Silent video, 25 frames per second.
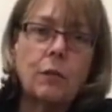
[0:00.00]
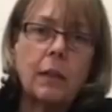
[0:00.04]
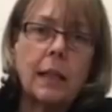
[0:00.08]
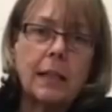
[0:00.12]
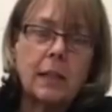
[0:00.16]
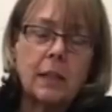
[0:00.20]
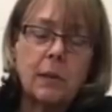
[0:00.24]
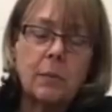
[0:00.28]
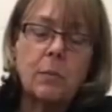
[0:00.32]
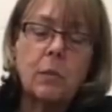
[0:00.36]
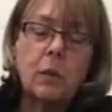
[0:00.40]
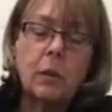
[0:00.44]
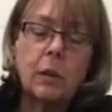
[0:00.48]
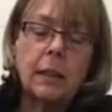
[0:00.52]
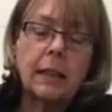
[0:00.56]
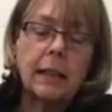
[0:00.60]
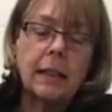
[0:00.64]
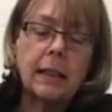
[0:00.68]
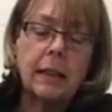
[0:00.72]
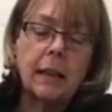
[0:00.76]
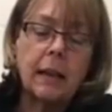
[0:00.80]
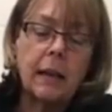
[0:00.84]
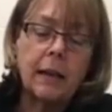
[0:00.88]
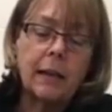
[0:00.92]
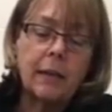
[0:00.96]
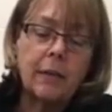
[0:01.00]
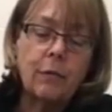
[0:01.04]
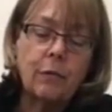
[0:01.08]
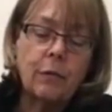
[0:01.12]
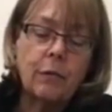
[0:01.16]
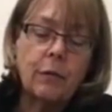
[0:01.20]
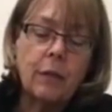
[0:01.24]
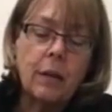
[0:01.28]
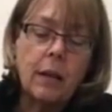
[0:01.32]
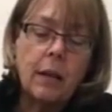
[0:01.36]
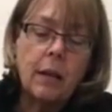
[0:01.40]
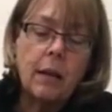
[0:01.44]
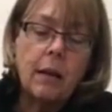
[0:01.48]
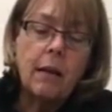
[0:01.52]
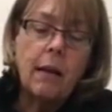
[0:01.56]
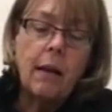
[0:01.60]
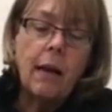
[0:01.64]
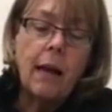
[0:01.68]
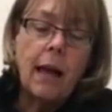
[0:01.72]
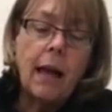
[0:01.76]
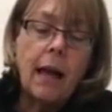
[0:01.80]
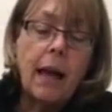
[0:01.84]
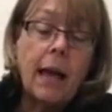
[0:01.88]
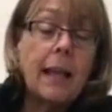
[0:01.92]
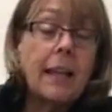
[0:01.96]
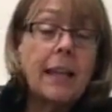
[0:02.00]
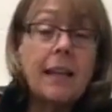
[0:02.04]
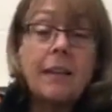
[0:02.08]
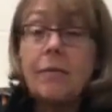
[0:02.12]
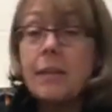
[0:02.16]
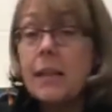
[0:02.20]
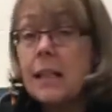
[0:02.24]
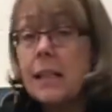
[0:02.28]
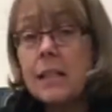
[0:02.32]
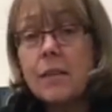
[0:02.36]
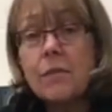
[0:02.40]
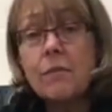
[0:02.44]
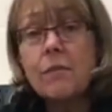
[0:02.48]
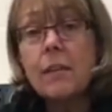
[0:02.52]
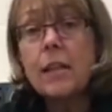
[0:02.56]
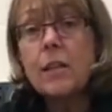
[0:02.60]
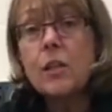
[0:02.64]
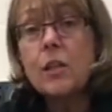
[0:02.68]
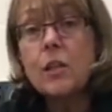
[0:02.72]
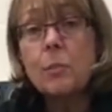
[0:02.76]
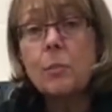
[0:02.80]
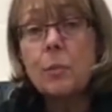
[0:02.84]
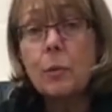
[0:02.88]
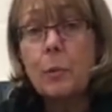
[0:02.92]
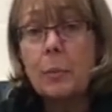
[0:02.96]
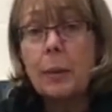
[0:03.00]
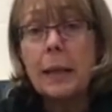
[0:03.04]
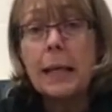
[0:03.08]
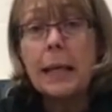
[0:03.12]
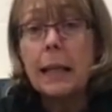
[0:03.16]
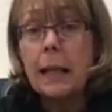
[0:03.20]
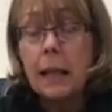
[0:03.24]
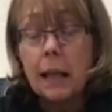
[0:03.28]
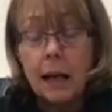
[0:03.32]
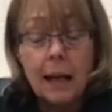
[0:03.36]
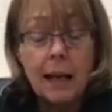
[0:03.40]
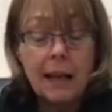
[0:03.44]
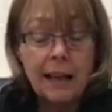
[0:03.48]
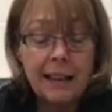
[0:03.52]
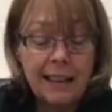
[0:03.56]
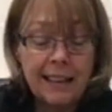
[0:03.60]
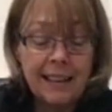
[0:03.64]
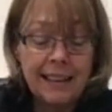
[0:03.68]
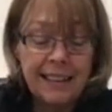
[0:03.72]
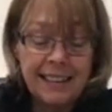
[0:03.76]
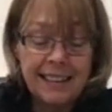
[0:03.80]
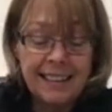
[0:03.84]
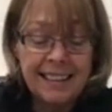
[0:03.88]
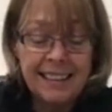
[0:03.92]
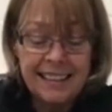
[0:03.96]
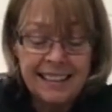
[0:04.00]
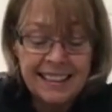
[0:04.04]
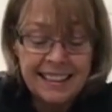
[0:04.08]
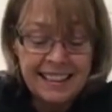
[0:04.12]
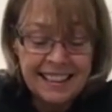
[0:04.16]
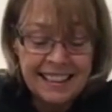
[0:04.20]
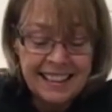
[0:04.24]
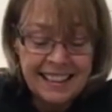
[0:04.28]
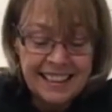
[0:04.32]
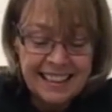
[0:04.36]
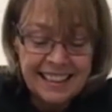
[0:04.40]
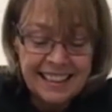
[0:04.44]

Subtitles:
Really useful as a modelling knife and even as a vegetable peeler.